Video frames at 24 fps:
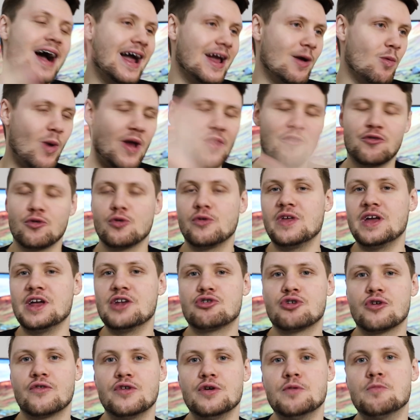I went through the
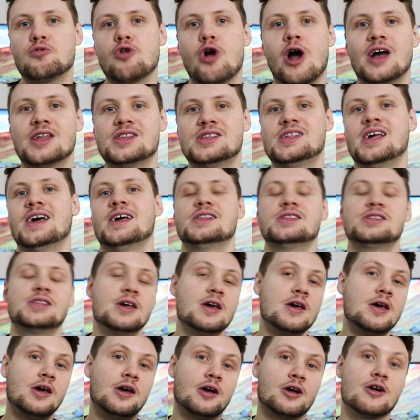interview process,
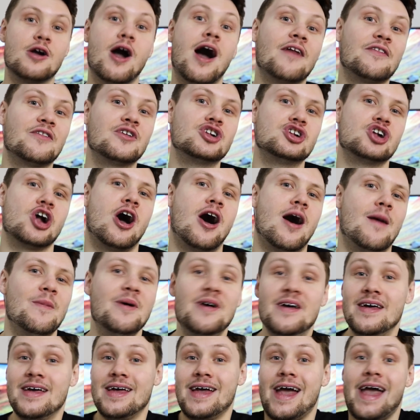got the job,